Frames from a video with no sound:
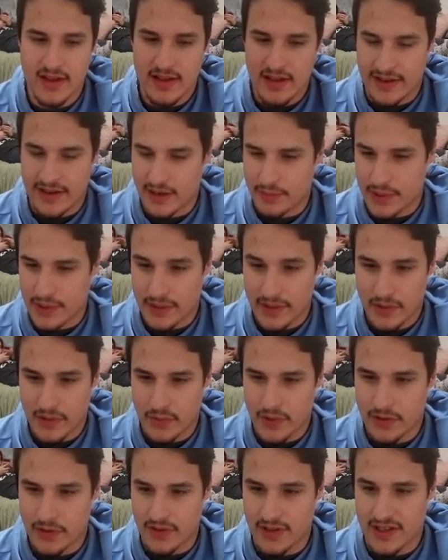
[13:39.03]
Now you're probably
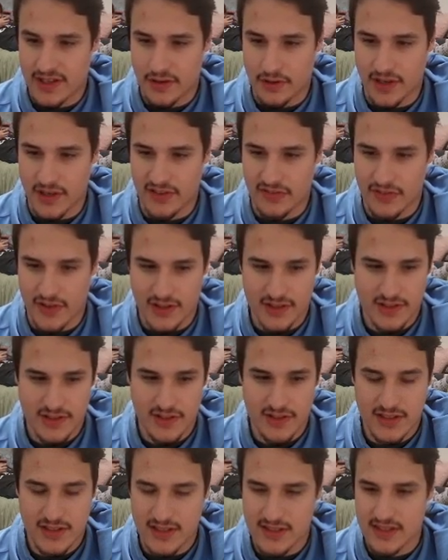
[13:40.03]
wondering, like, okay,
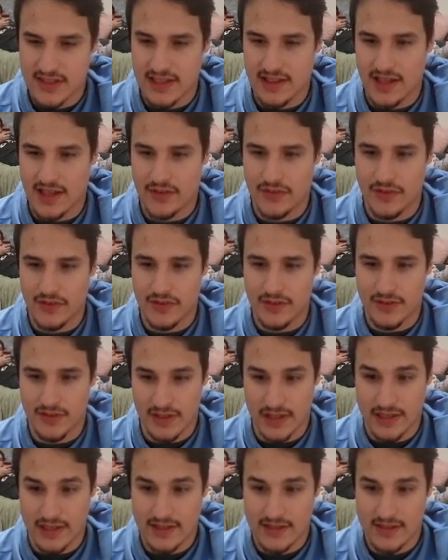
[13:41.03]
Falkner is at level
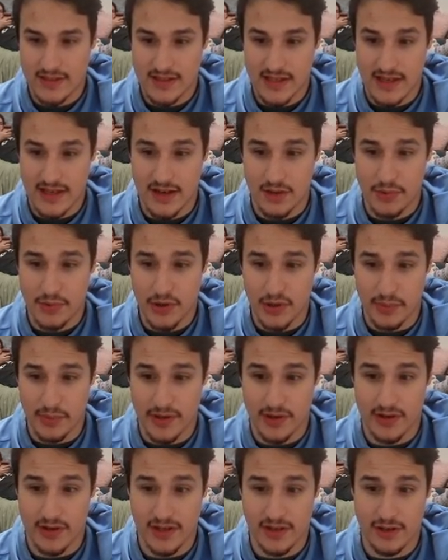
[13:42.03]
6, and our Pokemon are
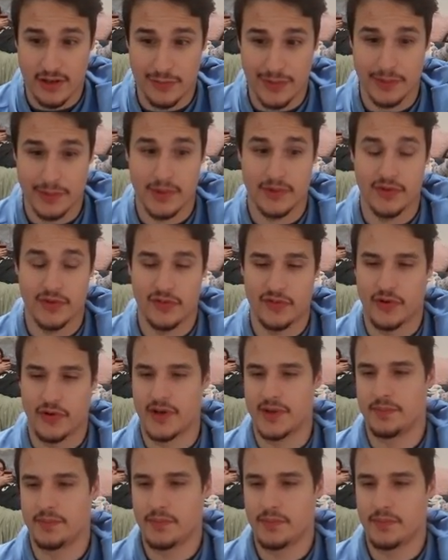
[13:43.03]
already creeping up level 4.